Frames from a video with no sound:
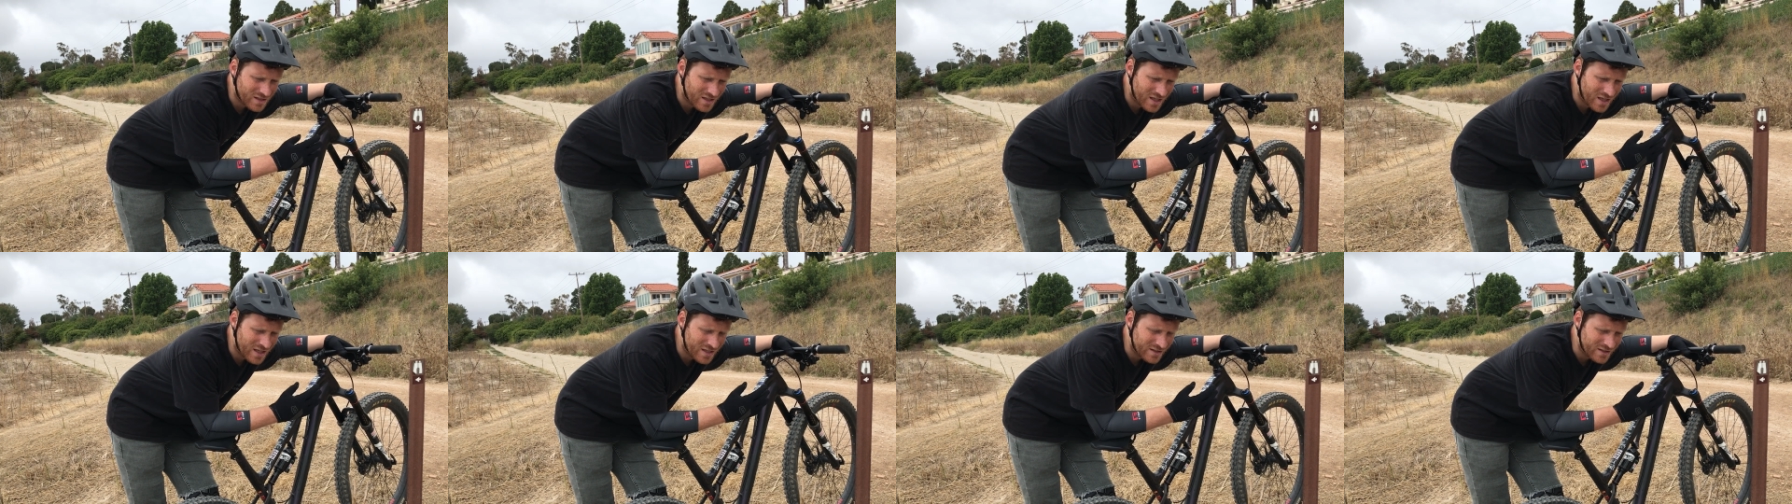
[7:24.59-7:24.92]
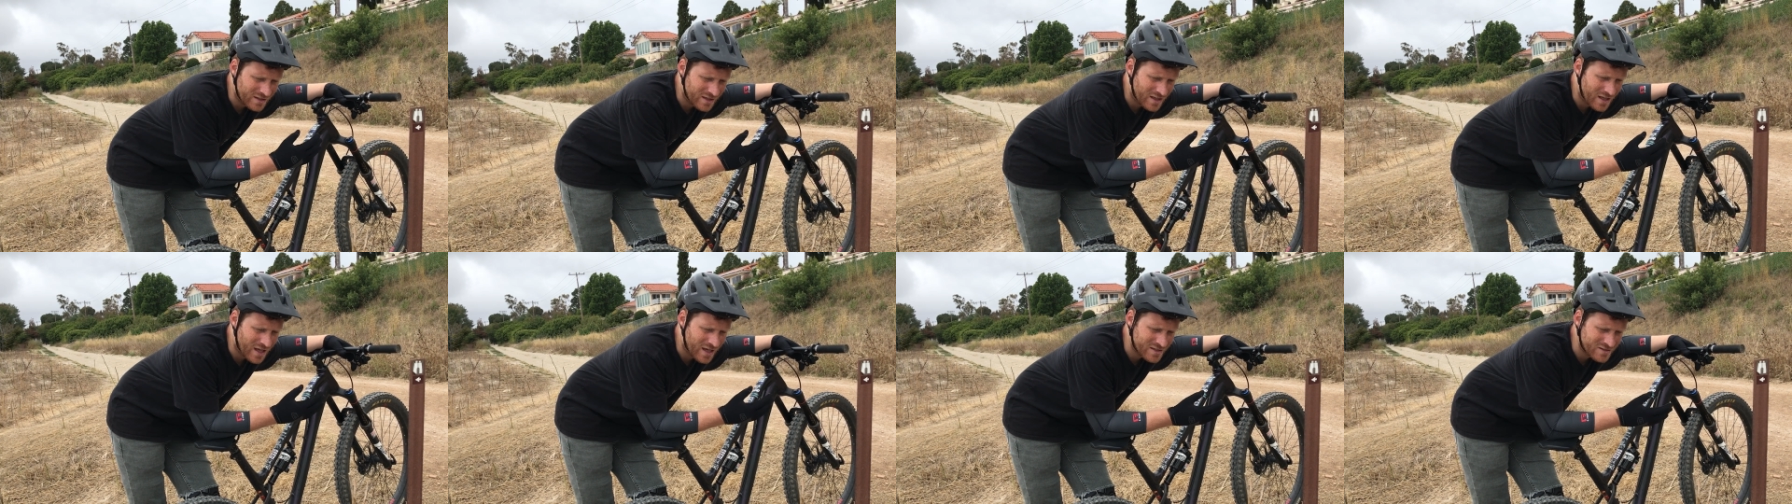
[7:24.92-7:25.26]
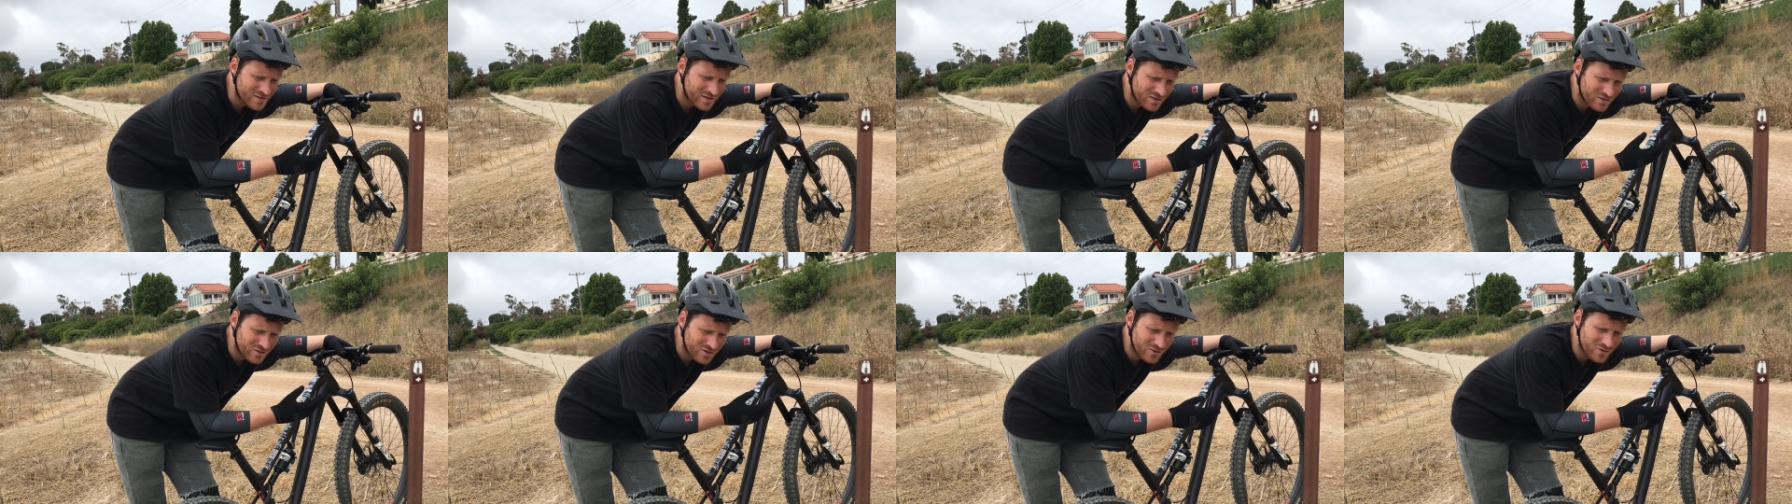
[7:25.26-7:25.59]
And as
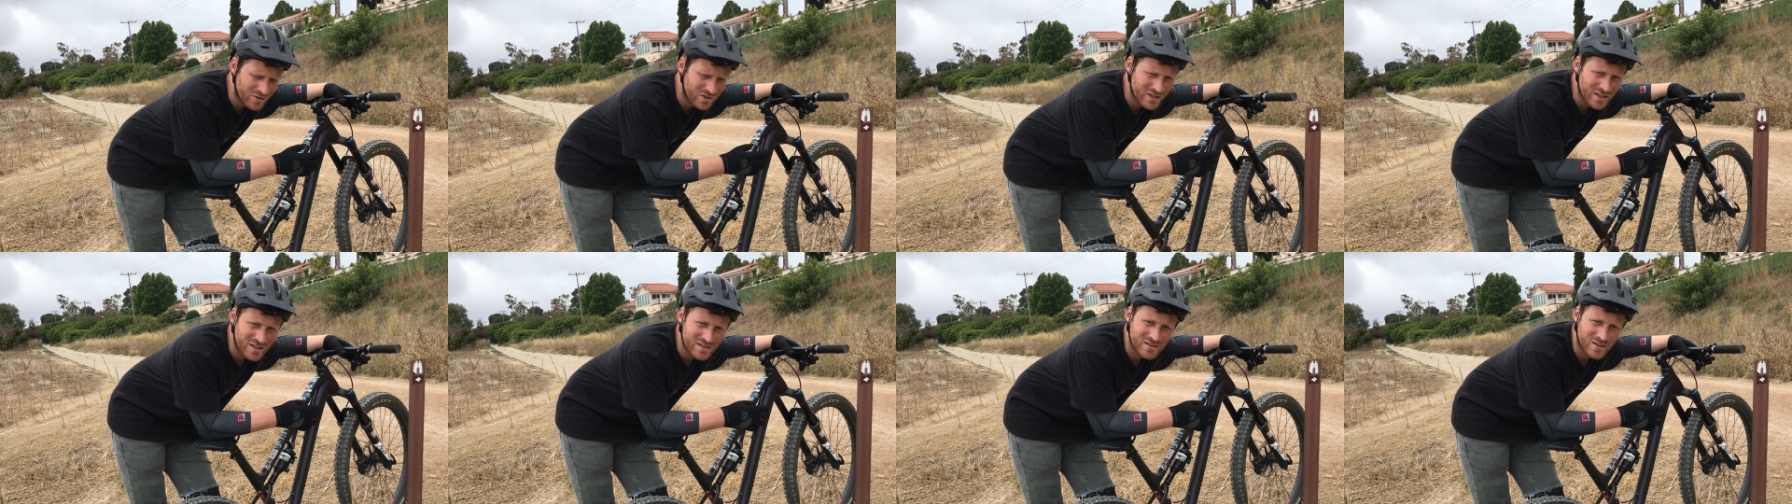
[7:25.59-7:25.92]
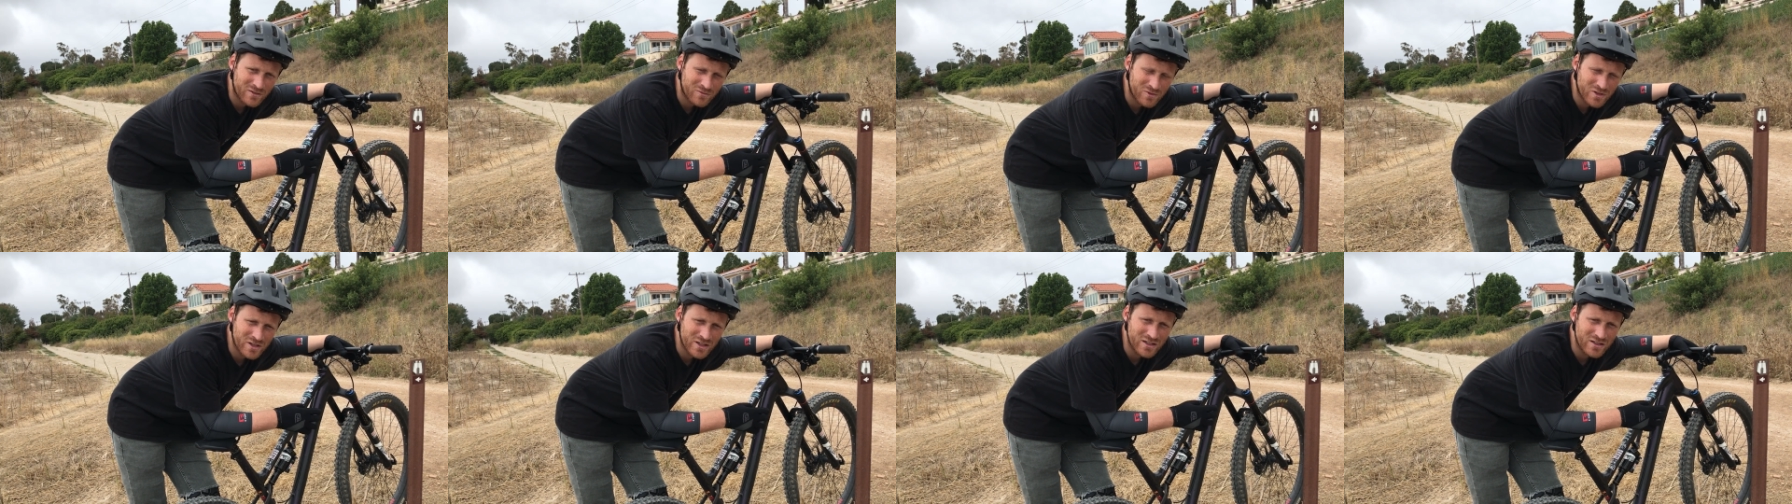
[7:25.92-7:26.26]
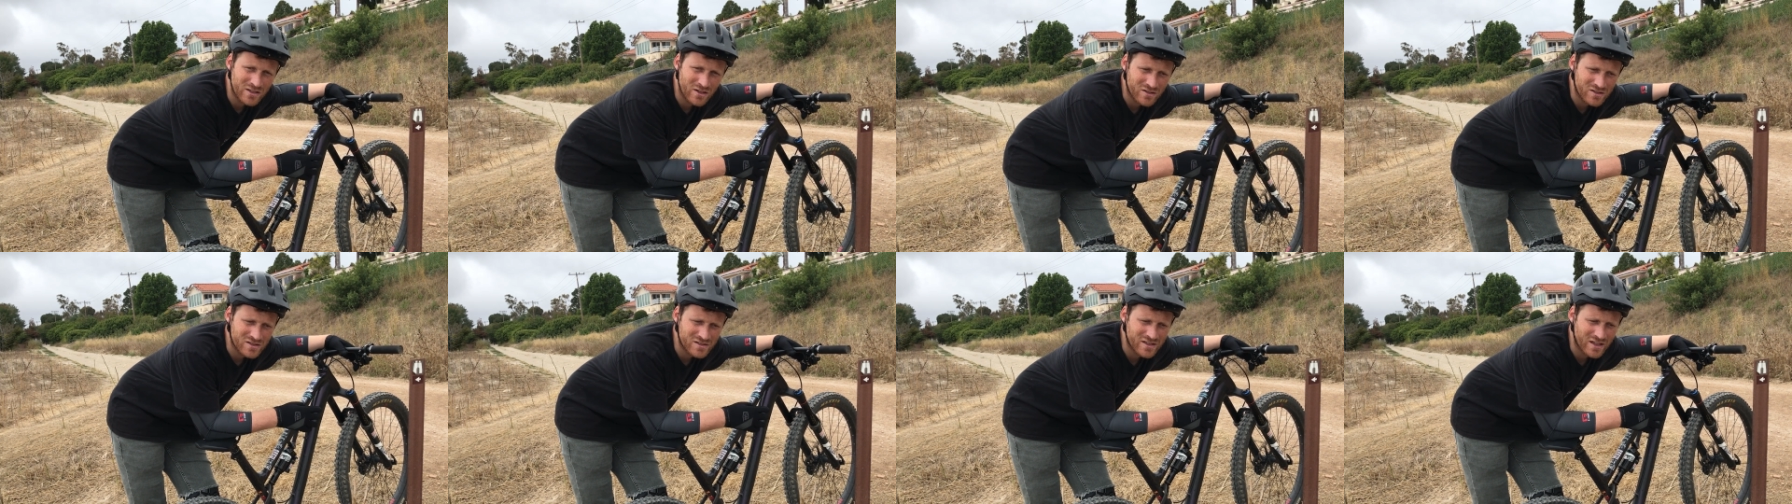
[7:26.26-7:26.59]
they're doing this, I really notice